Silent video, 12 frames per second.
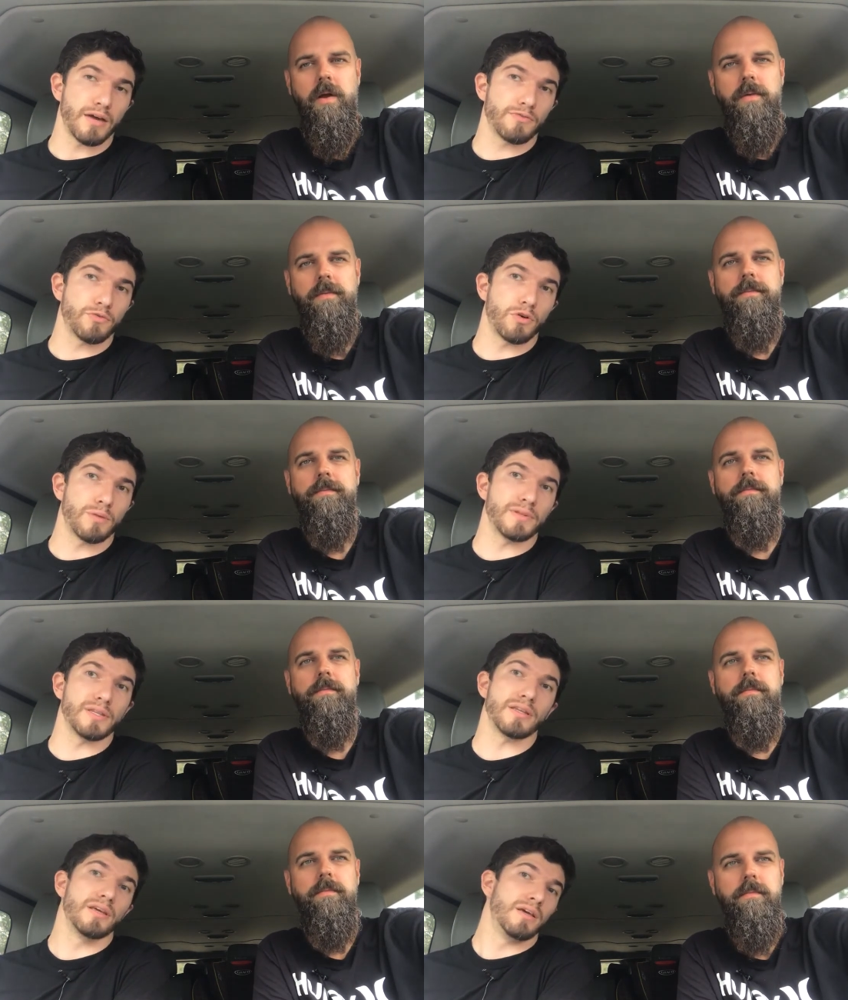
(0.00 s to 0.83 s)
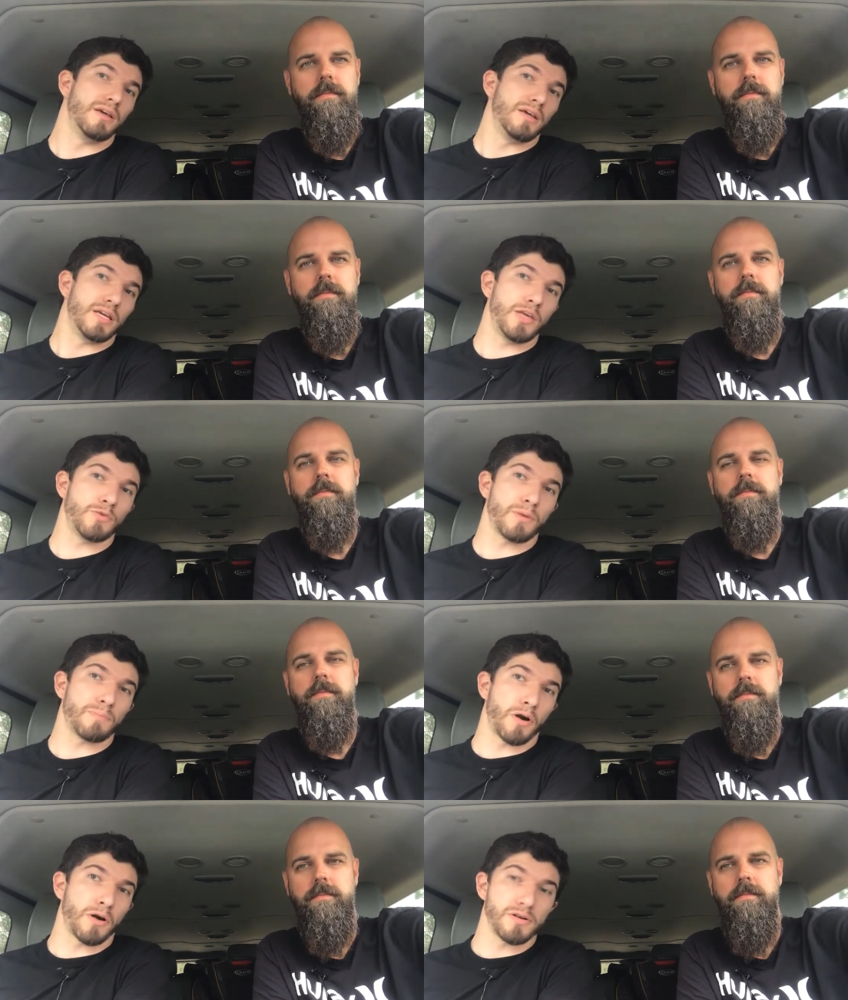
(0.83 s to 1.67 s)
Speaker 1: that form. And then
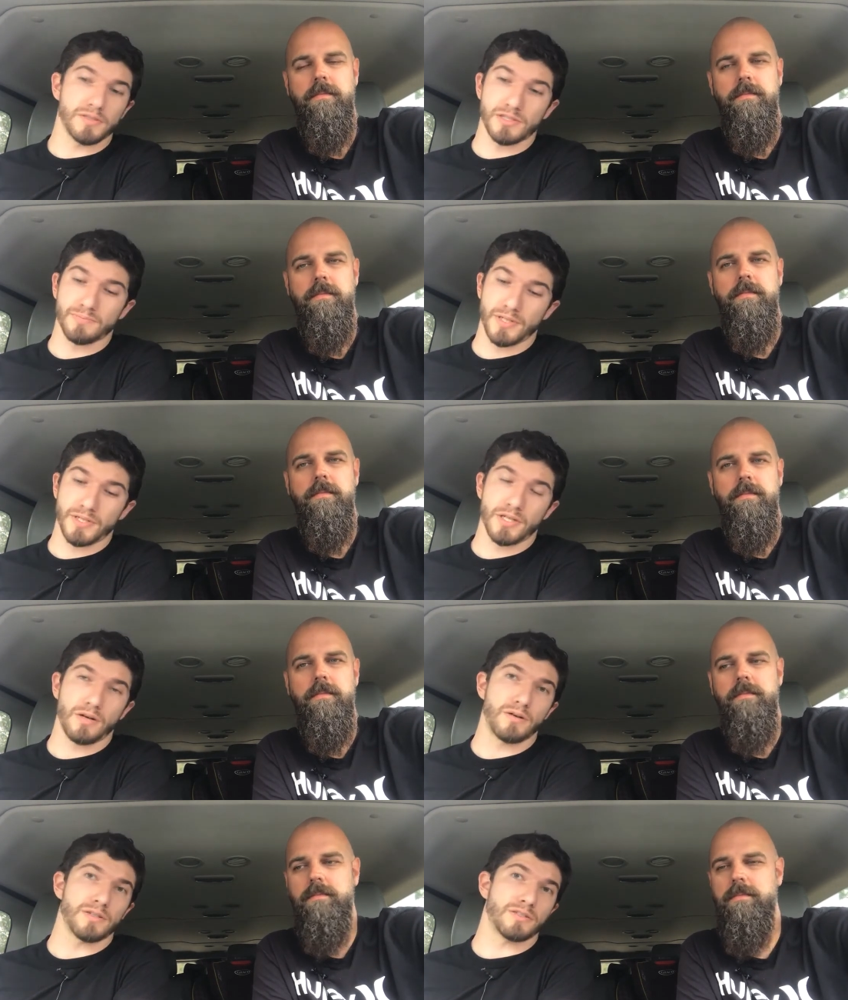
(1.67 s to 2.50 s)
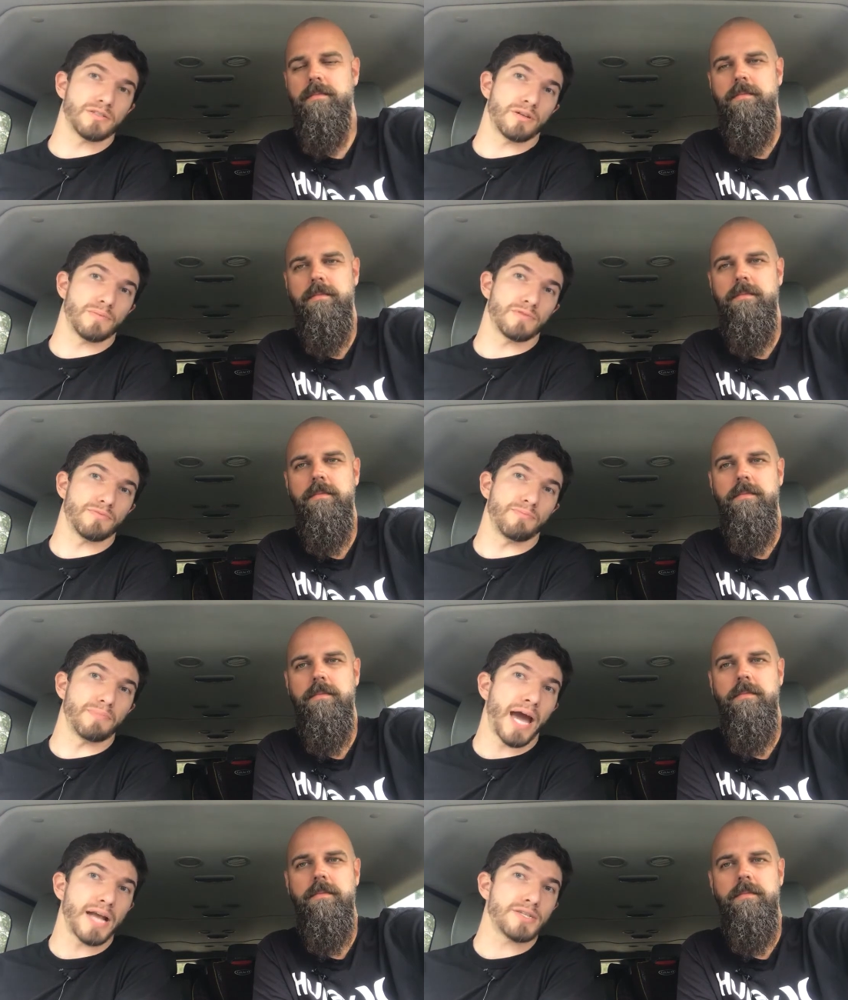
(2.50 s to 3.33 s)
E3 Partners has been generous in terms of
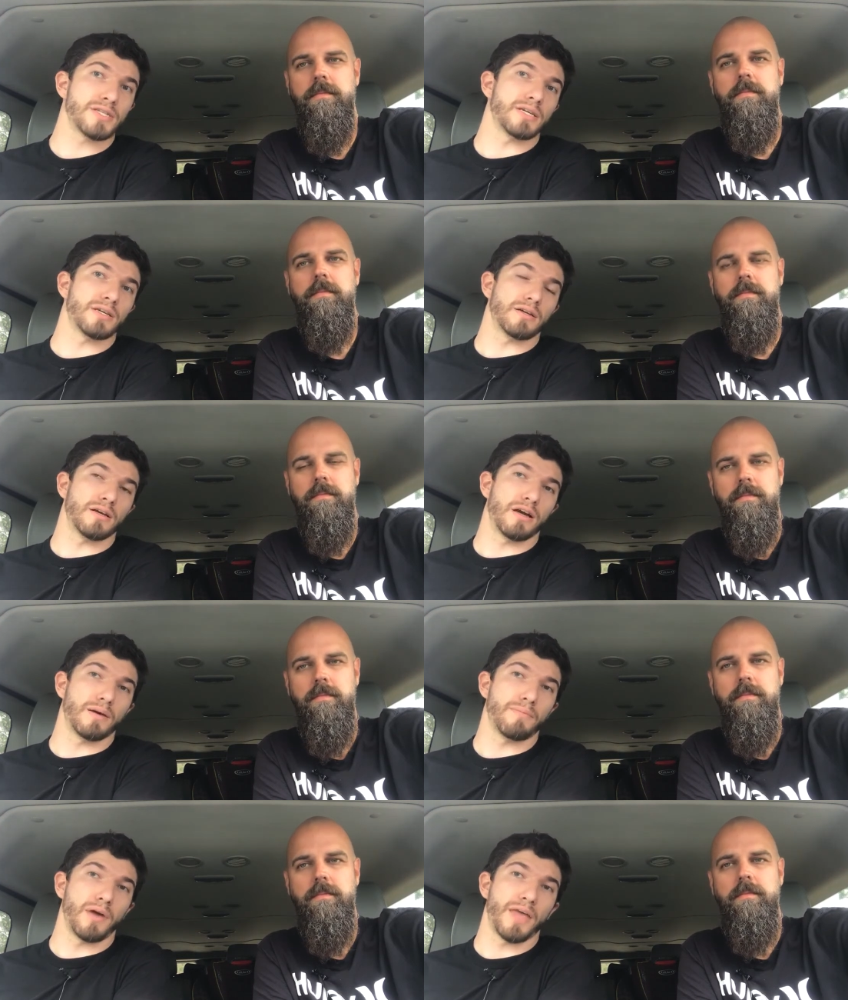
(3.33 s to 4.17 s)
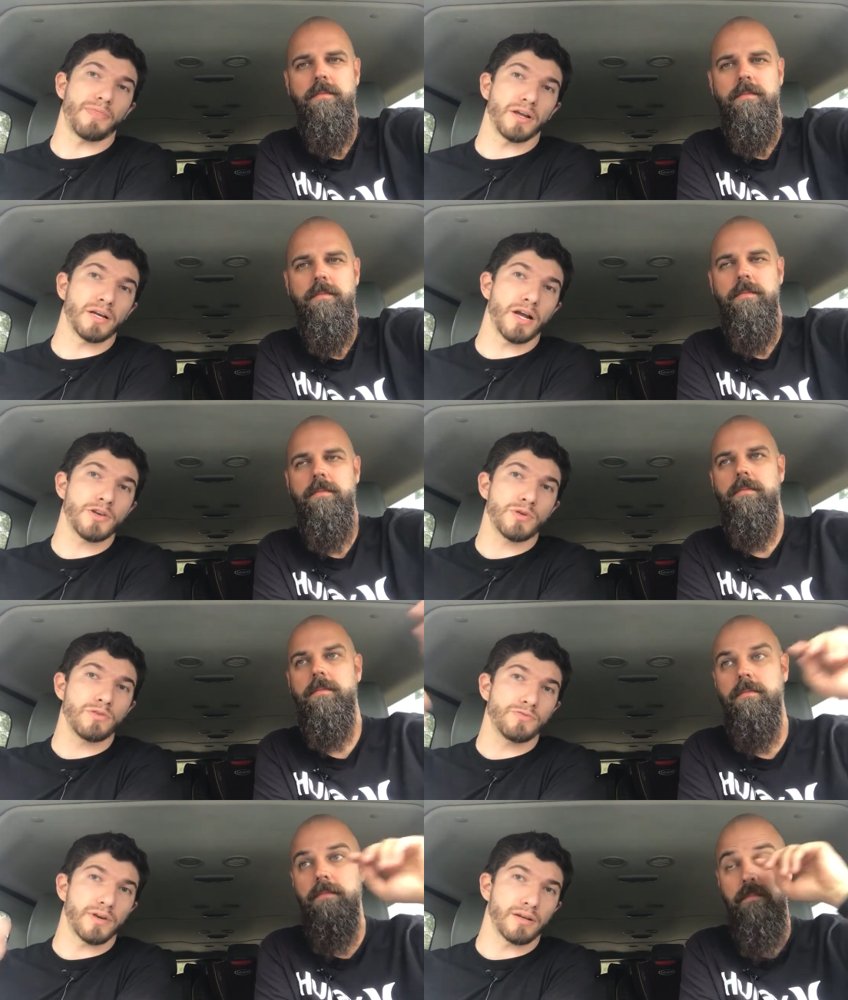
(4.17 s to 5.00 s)
matching um, at the
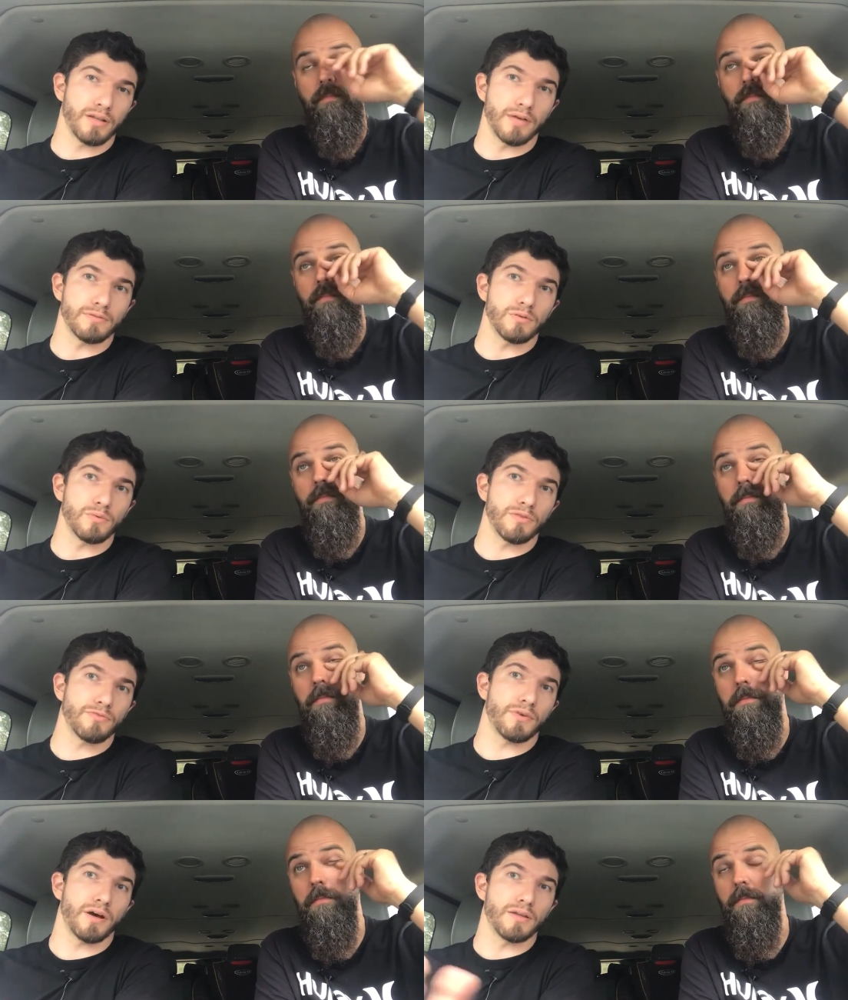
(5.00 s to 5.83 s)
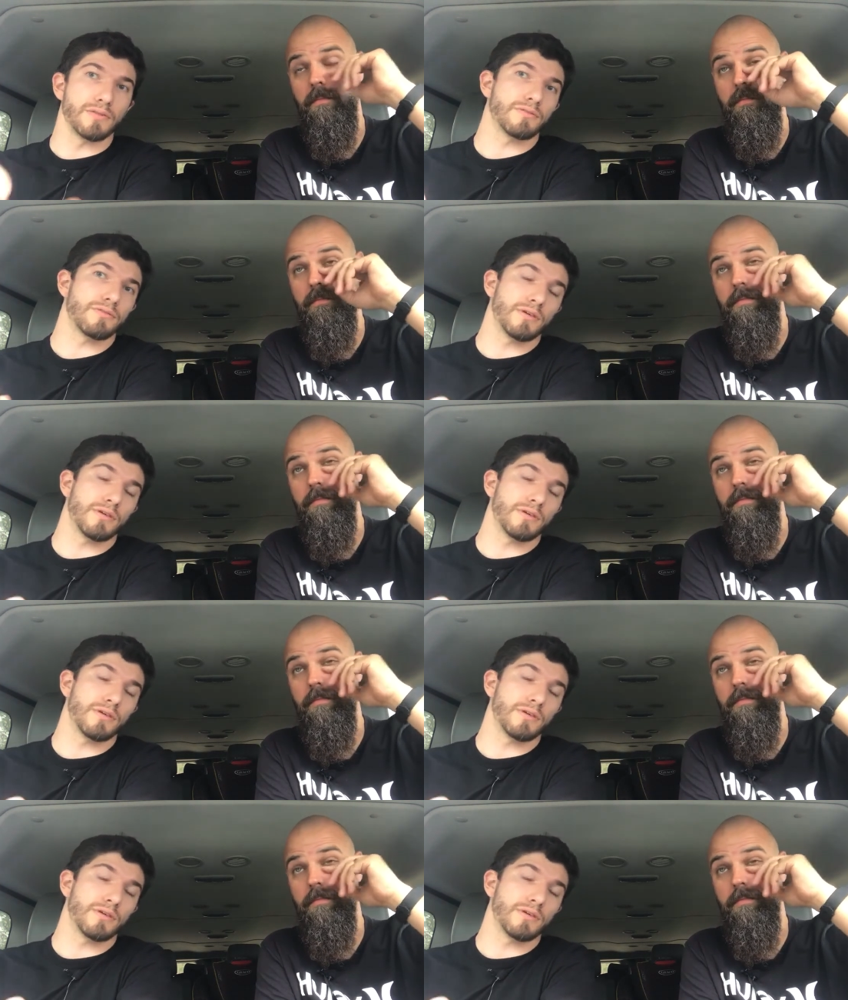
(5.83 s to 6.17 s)
country fund level with mm. funds.